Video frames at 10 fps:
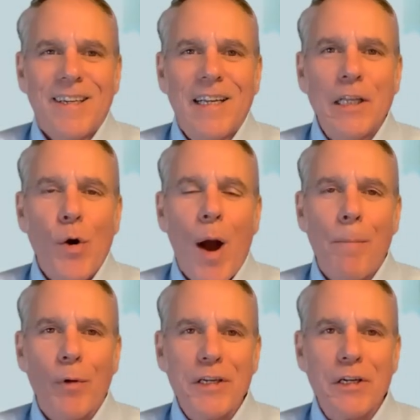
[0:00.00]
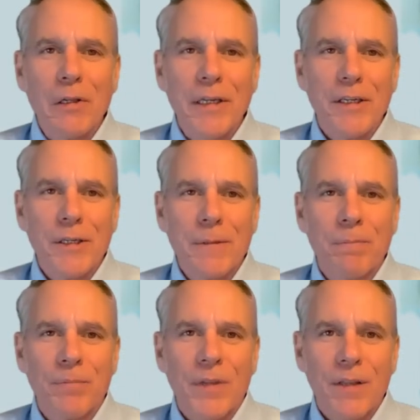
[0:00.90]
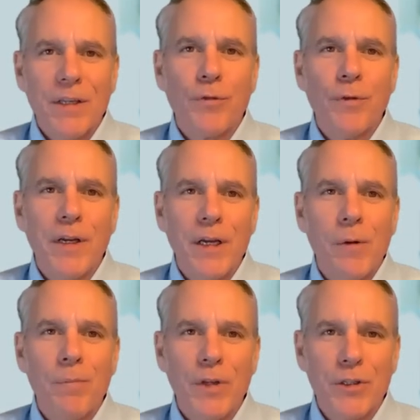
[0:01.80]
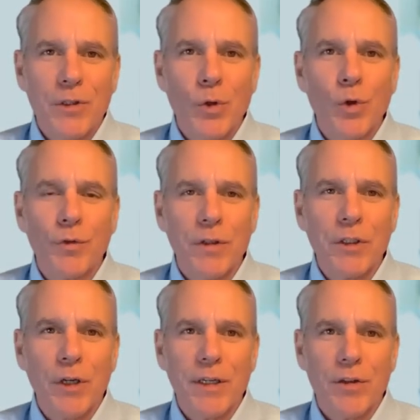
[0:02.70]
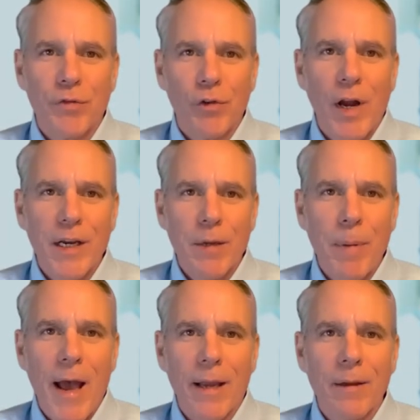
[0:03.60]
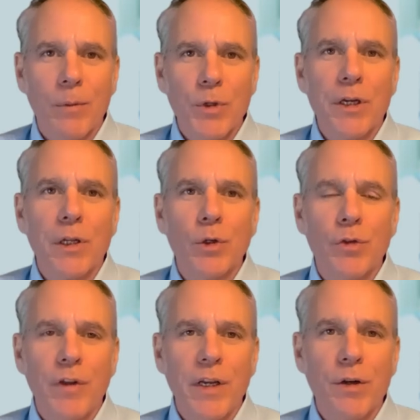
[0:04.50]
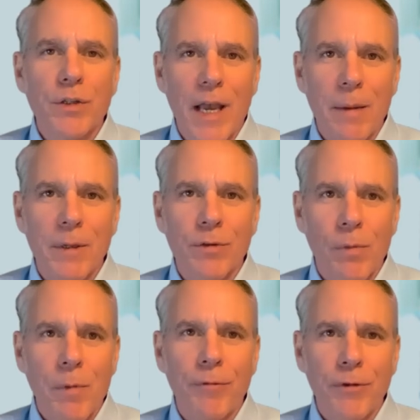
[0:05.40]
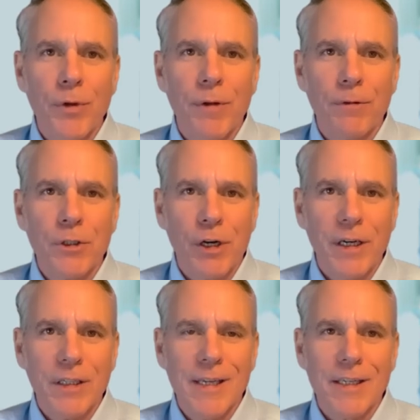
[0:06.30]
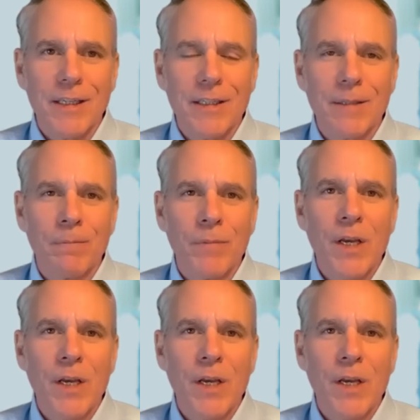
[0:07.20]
Hello, operational leaders. This video is a Tools for the Trenches variety pack, which includes video segments from a few different training sessions,